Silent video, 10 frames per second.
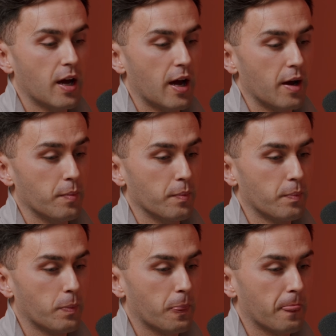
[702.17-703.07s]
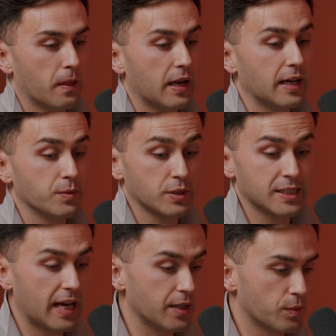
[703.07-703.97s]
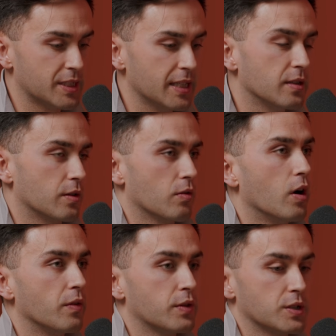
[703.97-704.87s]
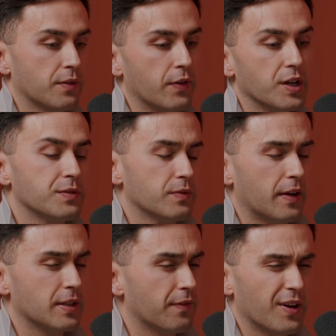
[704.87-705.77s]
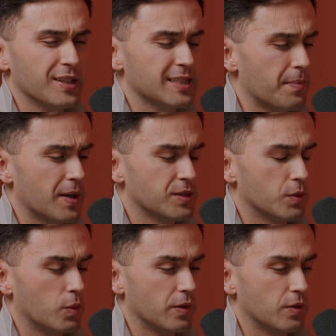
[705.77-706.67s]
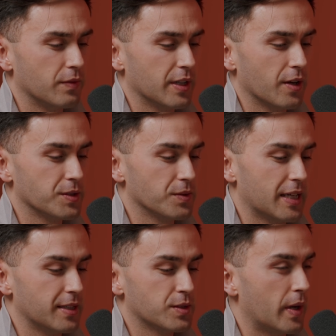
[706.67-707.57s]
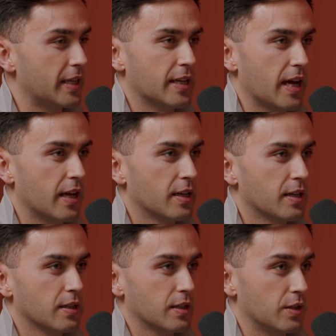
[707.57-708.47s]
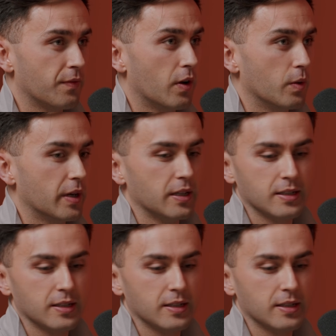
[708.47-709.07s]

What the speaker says: And I was seeing the growth because I think the first time I saw one of your videos, it was like 20k in your following.